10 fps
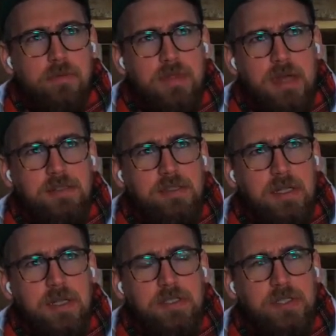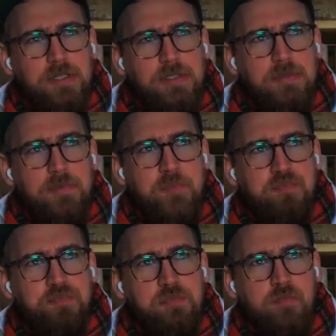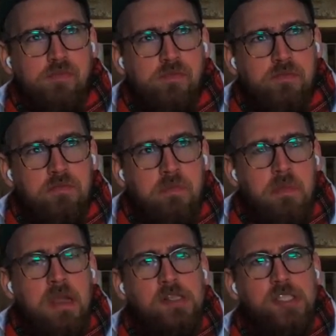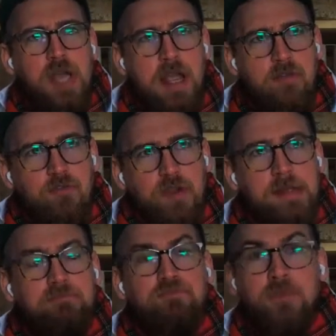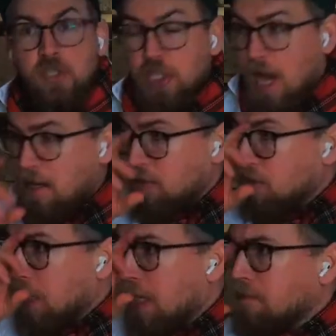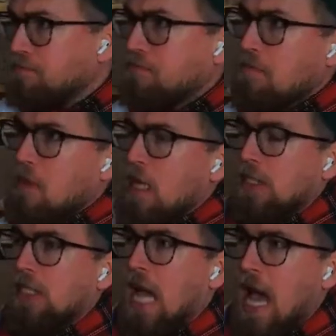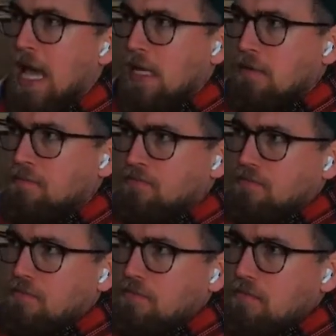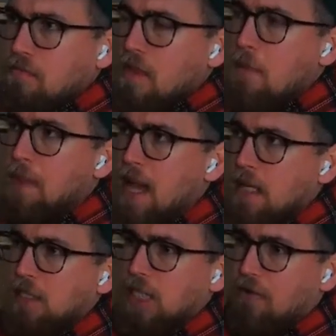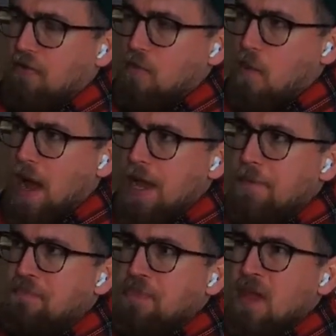That is delicious. Savory, challenging, tang, but in a different way.